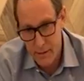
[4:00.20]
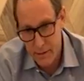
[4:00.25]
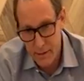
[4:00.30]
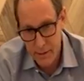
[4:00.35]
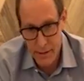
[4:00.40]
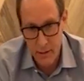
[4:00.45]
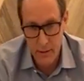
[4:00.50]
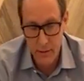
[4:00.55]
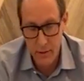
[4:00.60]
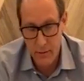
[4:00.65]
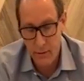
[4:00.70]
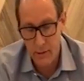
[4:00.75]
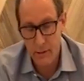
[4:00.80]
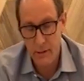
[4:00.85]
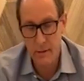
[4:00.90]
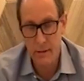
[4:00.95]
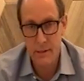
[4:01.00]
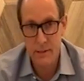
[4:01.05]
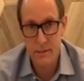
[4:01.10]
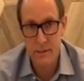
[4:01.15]
and you can agree
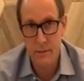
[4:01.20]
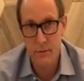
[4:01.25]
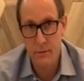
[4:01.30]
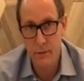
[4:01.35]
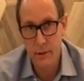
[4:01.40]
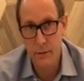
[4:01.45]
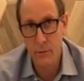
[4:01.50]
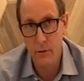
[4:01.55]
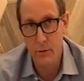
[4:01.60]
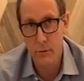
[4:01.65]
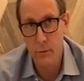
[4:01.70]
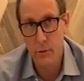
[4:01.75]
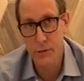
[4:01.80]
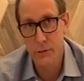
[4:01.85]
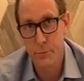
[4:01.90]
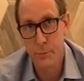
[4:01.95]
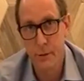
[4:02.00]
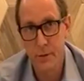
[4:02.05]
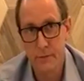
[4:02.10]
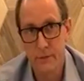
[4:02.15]
or disagree with
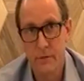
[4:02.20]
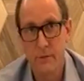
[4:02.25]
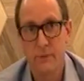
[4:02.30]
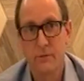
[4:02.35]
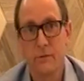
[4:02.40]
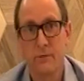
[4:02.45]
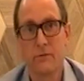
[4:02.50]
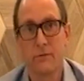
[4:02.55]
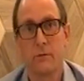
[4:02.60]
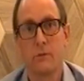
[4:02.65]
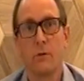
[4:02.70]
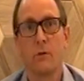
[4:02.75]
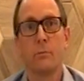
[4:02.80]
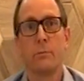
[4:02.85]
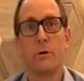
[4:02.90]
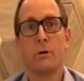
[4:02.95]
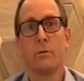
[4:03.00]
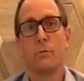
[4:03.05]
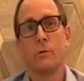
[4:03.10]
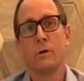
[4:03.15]
which businesses are
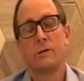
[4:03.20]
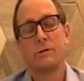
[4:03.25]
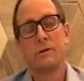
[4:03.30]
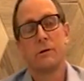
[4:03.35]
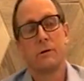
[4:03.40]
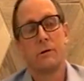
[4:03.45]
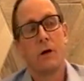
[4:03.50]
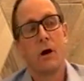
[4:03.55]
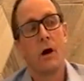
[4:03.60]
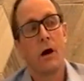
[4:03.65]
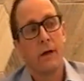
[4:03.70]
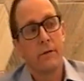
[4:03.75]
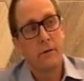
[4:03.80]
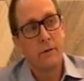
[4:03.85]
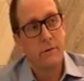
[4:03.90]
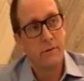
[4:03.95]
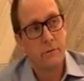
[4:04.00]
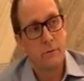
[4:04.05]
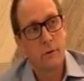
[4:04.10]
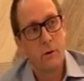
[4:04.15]
open and which are not.
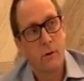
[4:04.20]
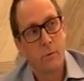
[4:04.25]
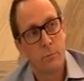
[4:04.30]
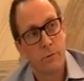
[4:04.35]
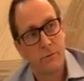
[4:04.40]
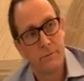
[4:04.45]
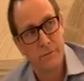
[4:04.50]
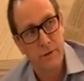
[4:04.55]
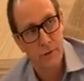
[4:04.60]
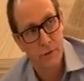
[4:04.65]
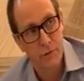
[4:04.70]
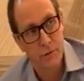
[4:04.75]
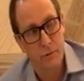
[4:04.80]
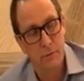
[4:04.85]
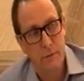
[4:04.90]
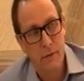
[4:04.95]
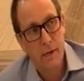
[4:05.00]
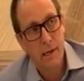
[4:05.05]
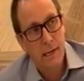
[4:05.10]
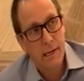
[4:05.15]
These are all
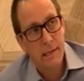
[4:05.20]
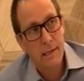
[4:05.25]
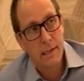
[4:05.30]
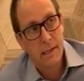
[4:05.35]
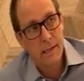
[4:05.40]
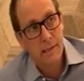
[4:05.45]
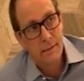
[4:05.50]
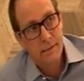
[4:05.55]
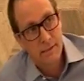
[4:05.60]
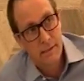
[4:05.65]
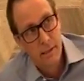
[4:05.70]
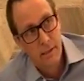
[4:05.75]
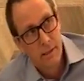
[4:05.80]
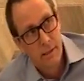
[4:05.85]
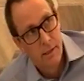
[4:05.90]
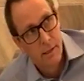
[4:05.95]
provincial guidelines